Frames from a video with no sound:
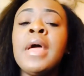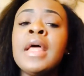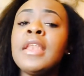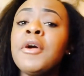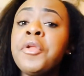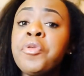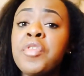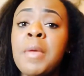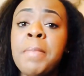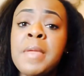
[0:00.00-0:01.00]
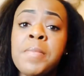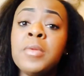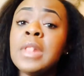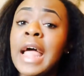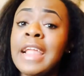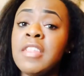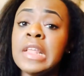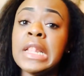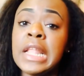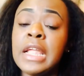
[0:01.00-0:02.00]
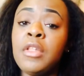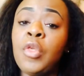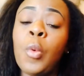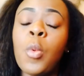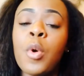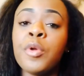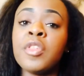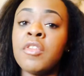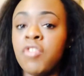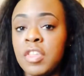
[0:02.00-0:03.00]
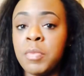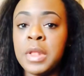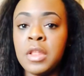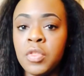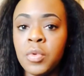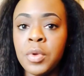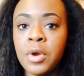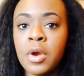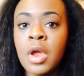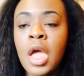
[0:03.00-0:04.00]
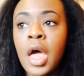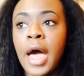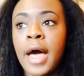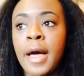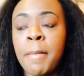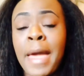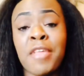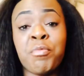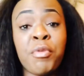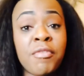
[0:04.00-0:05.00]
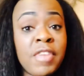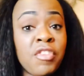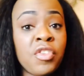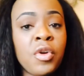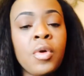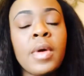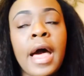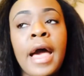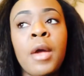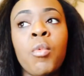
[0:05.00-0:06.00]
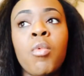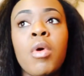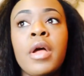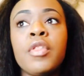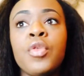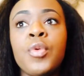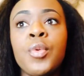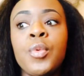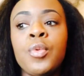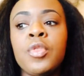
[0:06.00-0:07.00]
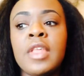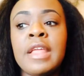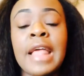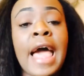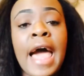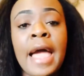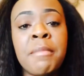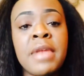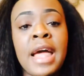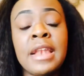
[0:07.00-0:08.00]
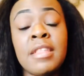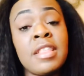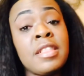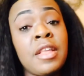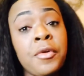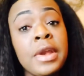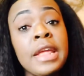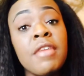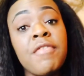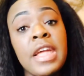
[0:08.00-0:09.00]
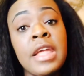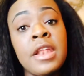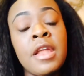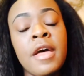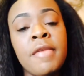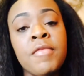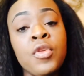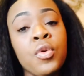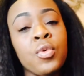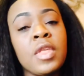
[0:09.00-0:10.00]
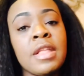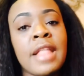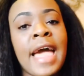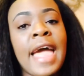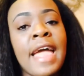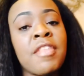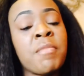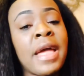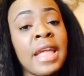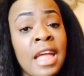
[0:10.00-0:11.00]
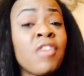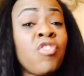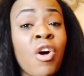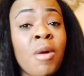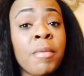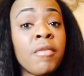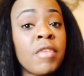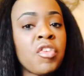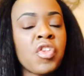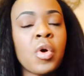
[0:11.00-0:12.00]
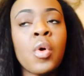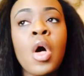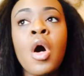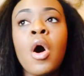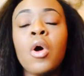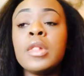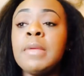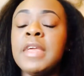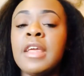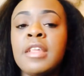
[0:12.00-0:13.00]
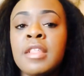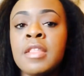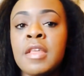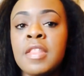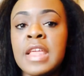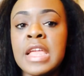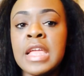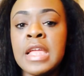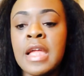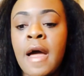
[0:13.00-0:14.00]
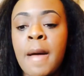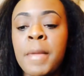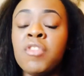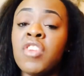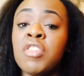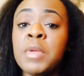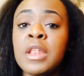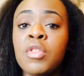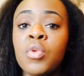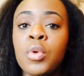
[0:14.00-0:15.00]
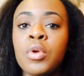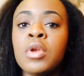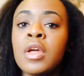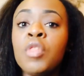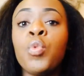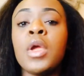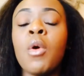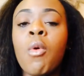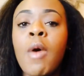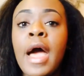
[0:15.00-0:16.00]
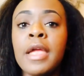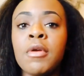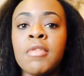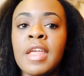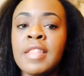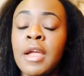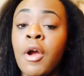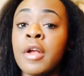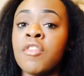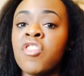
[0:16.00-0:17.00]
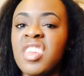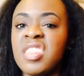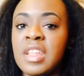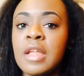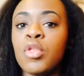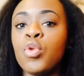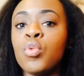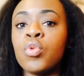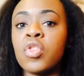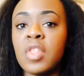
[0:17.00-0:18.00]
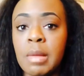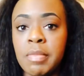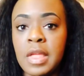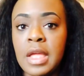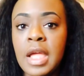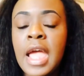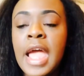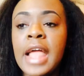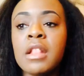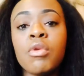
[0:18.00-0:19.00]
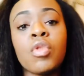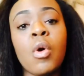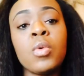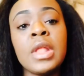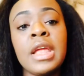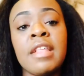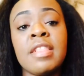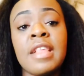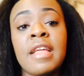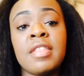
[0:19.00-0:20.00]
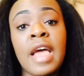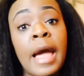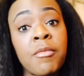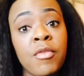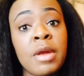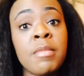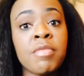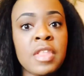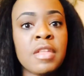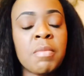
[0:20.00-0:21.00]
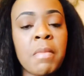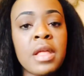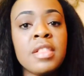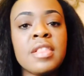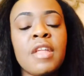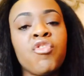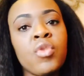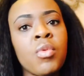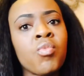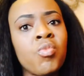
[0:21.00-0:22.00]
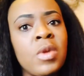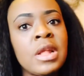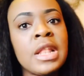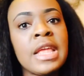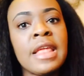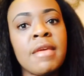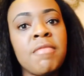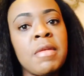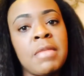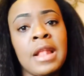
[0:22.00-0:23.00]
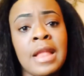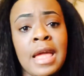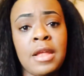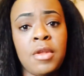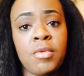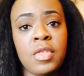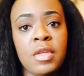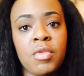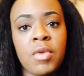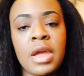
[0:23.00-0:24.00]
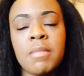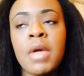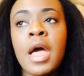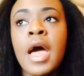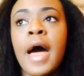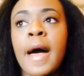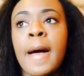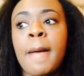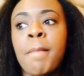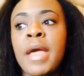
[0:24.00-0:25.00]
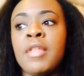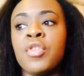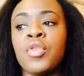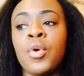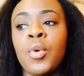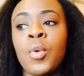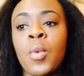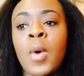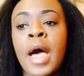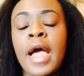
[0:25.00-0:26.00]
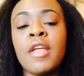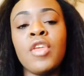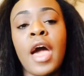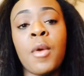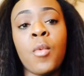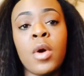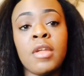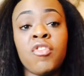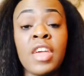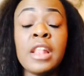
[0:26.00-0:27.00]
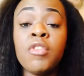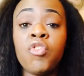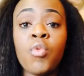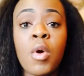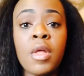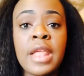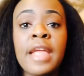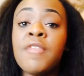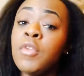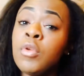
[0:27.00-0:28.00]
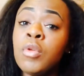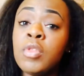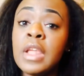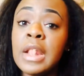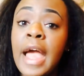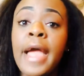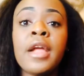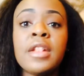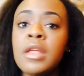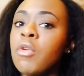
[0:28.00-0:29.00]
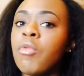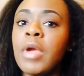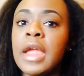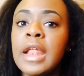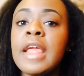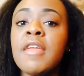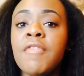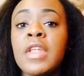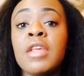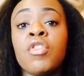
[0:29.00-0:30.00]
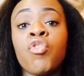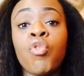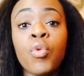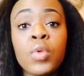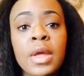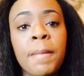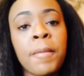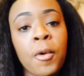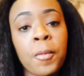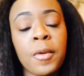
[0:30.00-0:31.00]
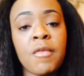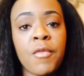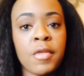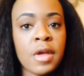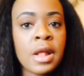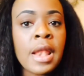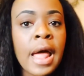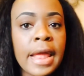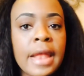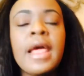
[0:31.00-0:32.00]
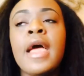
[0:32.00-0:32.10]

Now, I know some people like to lean towards adjustment disorder as provisional. I want to say that I'm not necessarily a fan of using that as my catch-all provisional, only because the adjustment disorder does require that they are adjusting to something. And there's only a set time frame, 6 months, that you can really give them that diagnosis, right? And so I want to challenge you all that if you're using that, then great, if it is truly appropriate for the client.